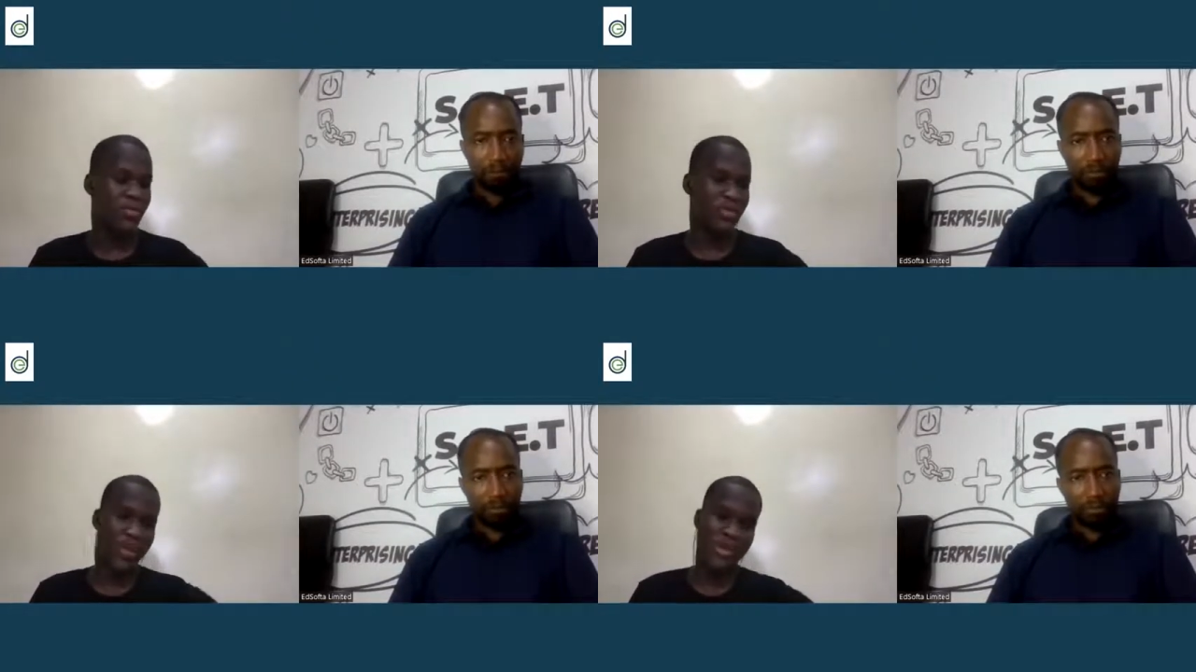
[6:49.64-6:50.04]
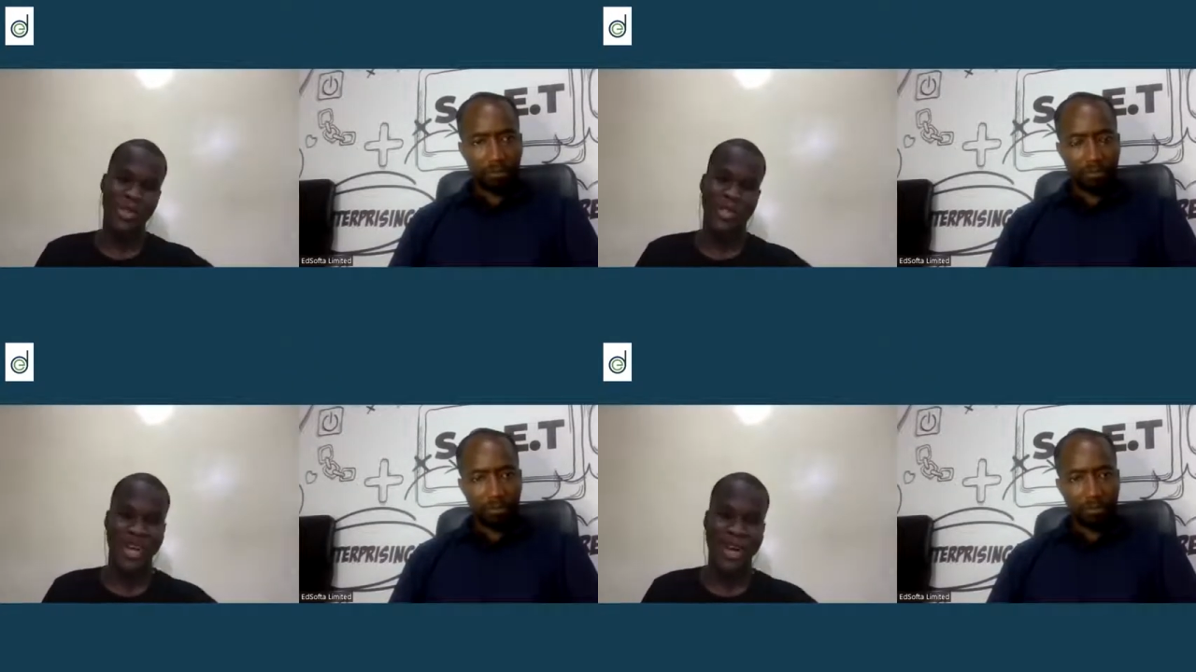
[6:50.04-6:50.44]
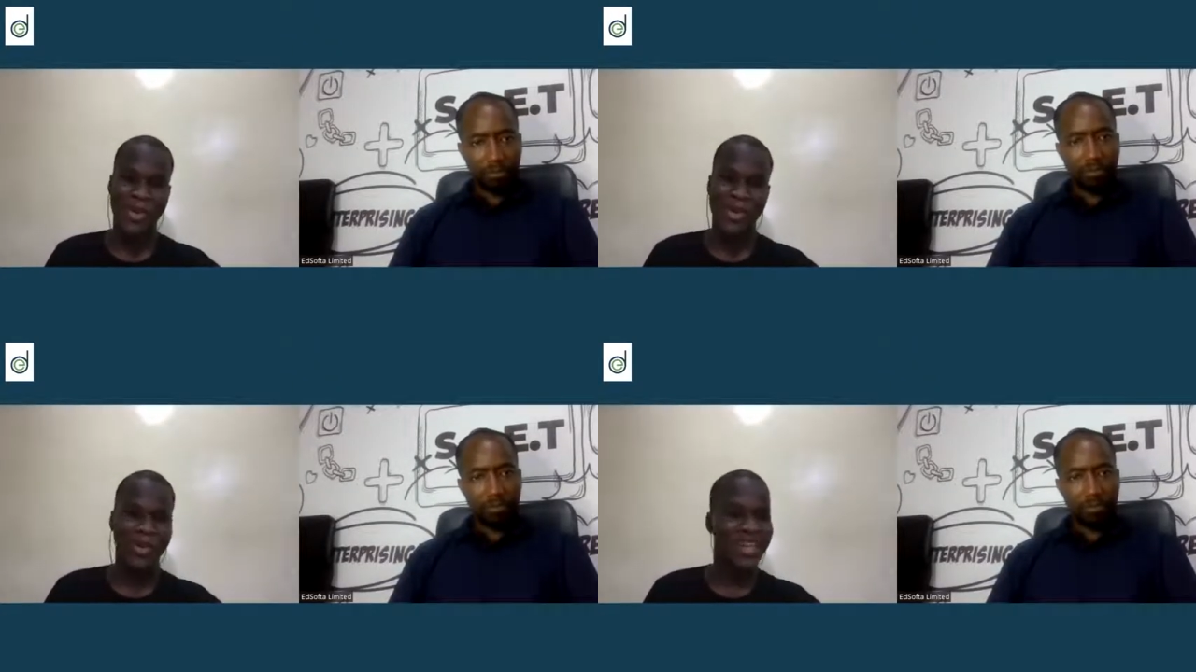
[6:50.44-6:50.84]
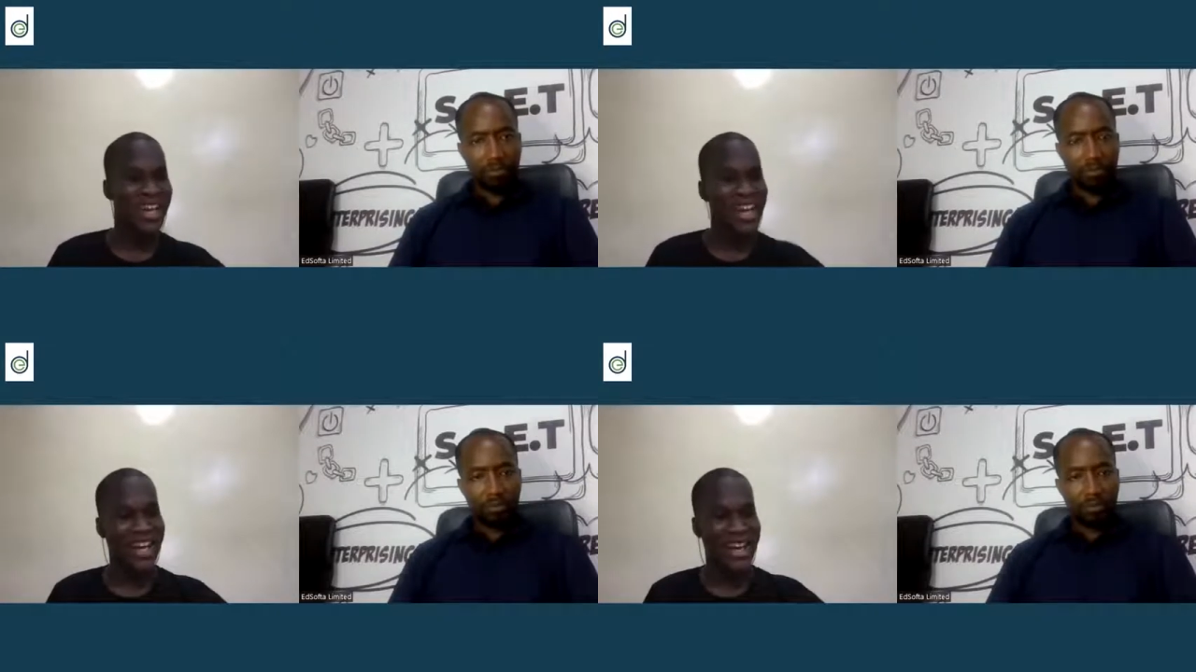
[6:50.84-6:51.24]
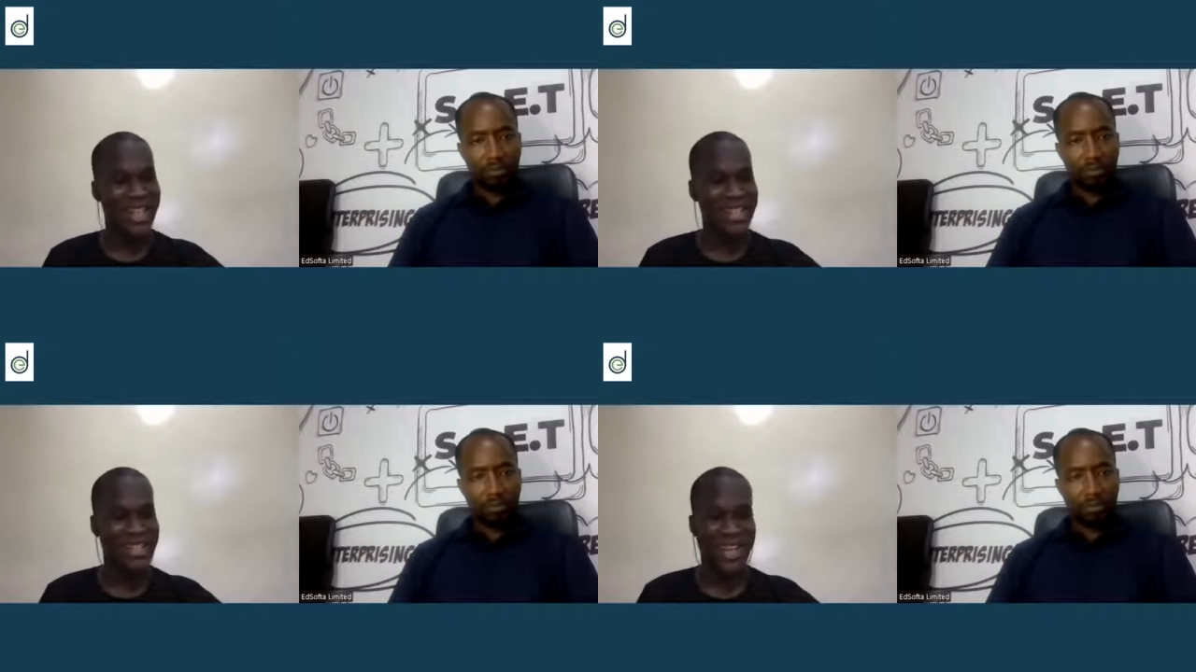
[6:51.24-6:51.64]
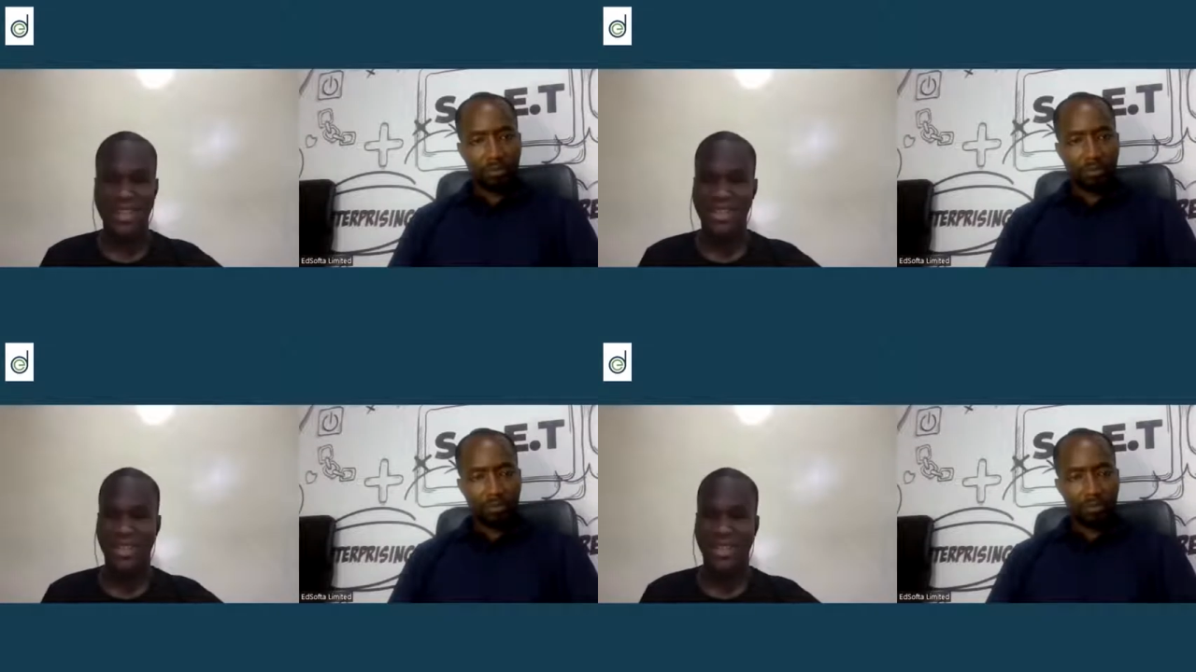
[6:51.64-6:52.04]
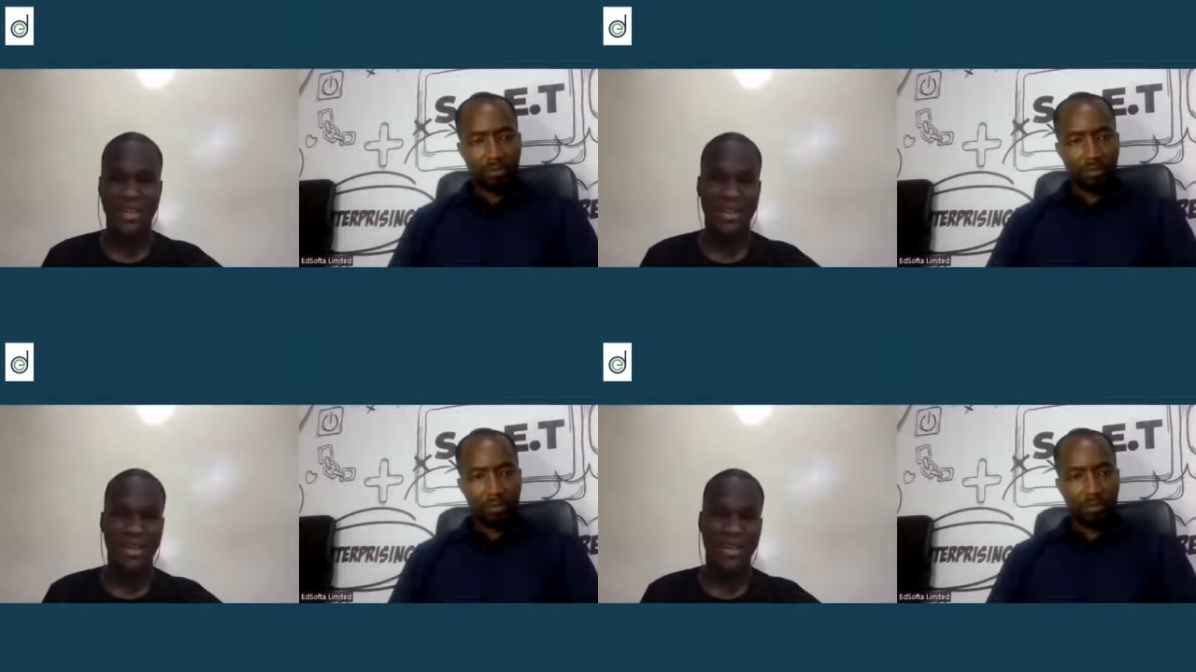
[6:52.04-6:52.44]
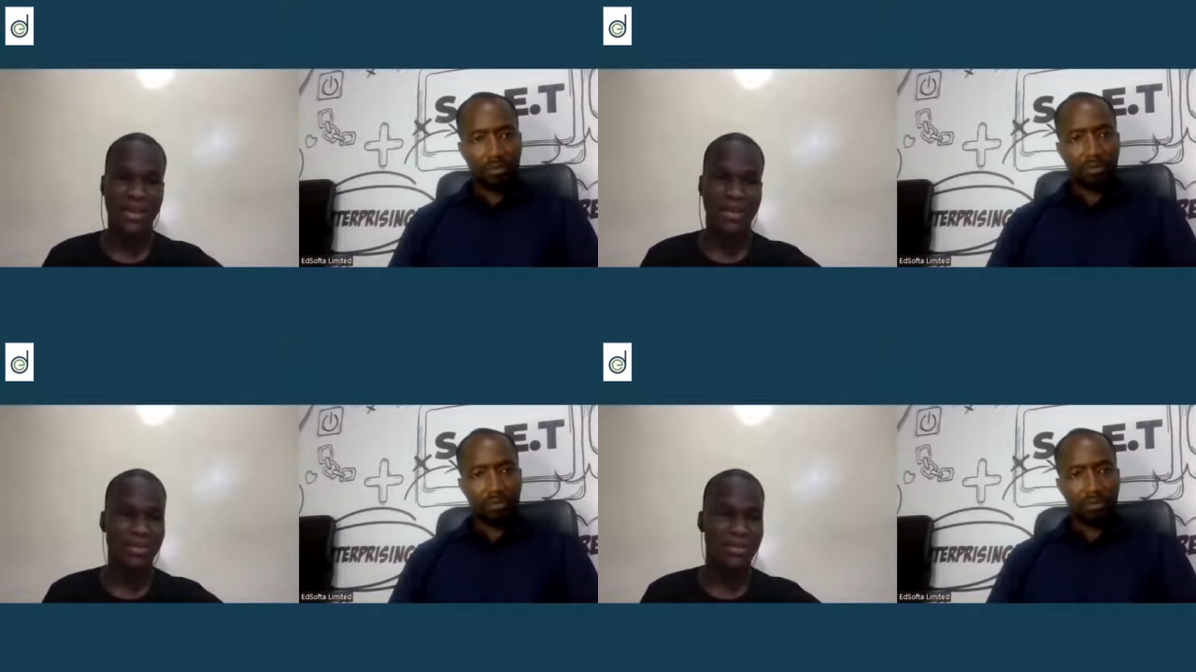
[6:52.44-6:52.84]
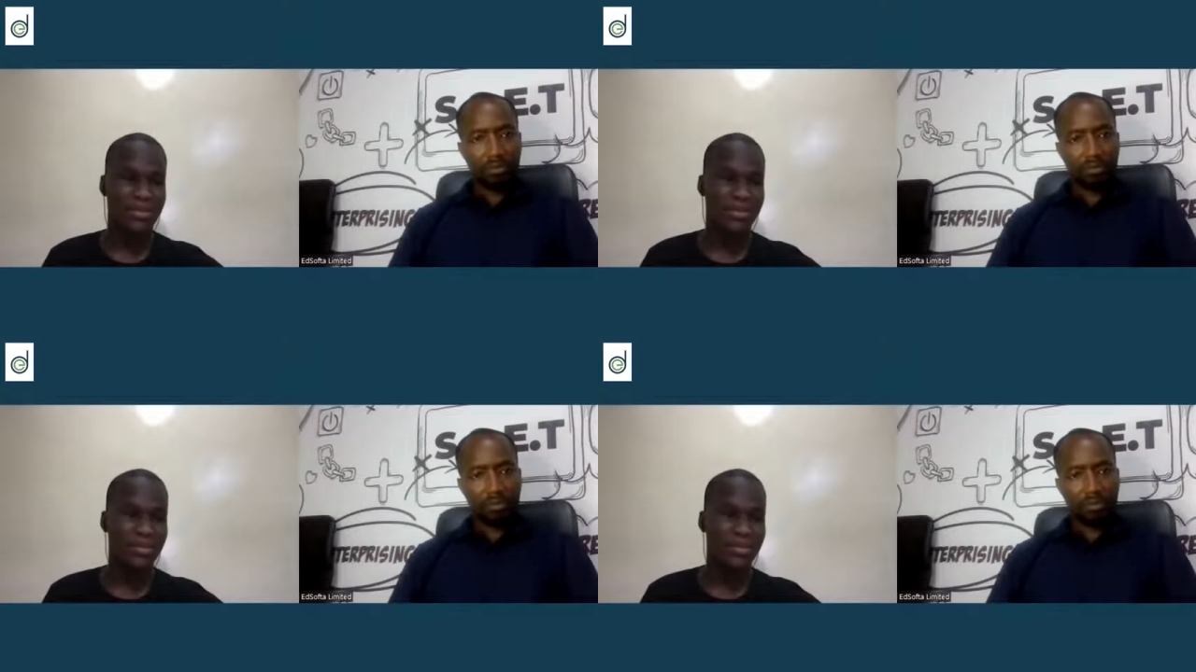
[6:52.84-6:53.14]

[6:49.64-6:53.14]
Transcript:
Speaker 1: which was kind of old. Uh, that's like the um.